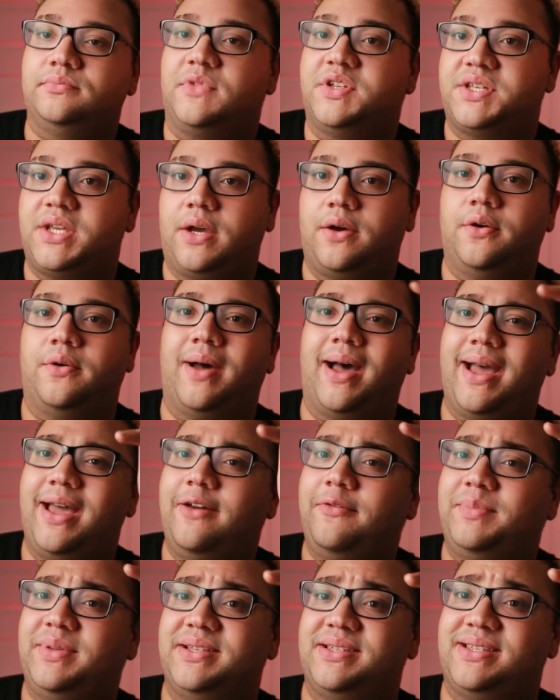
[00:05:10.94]
So I
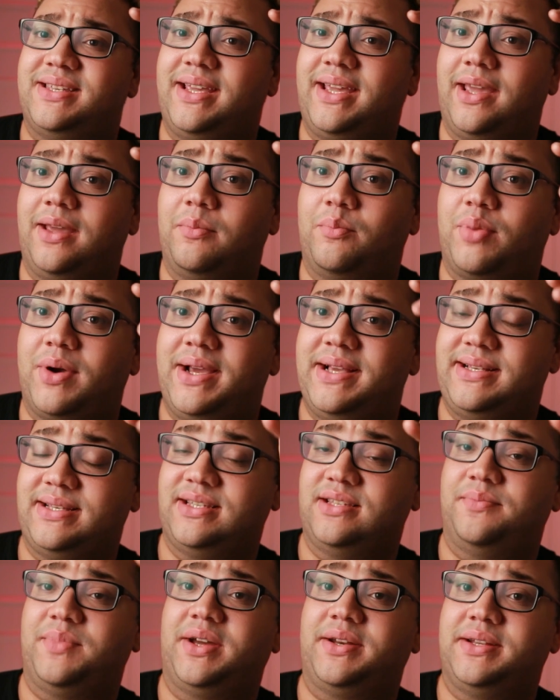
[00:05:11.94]
have been singing
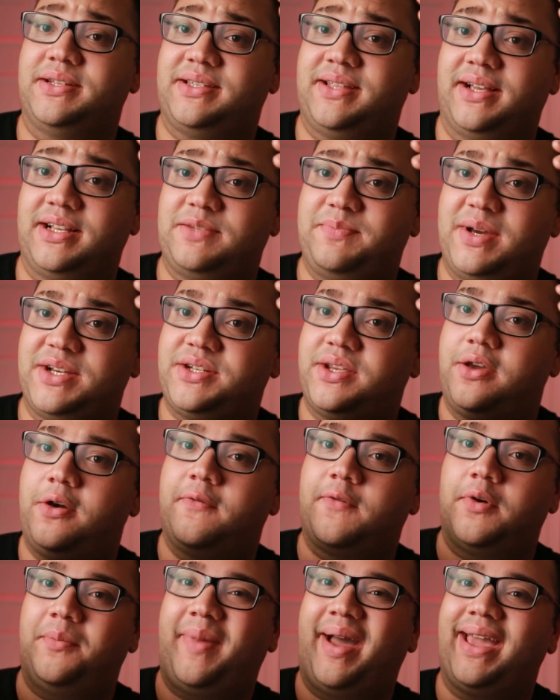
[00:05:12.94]
praises about this thing, especially
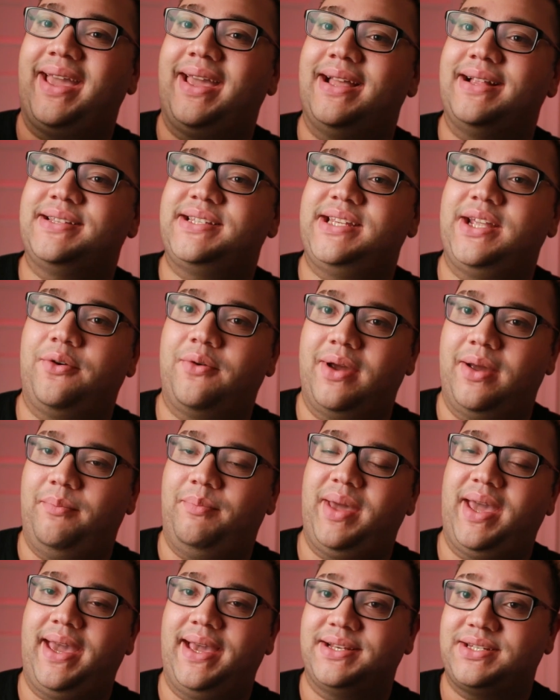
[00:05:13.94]
over on my Instagram
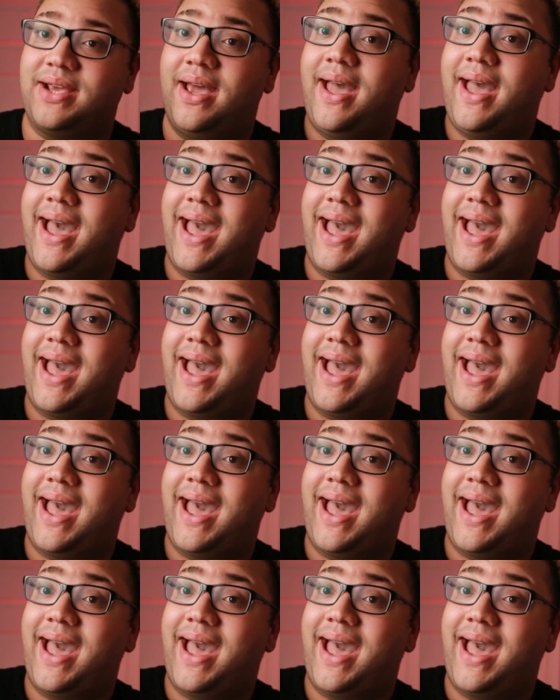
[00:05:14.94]
page.